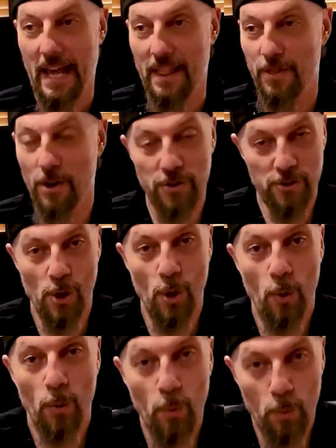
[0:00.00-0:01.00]
There's
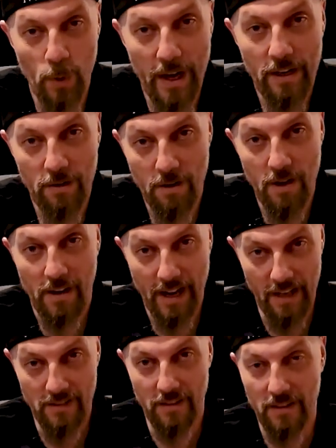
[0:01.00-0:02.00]
no right or wrong
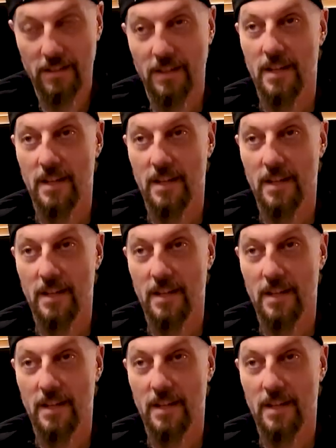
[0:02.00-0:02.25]
answer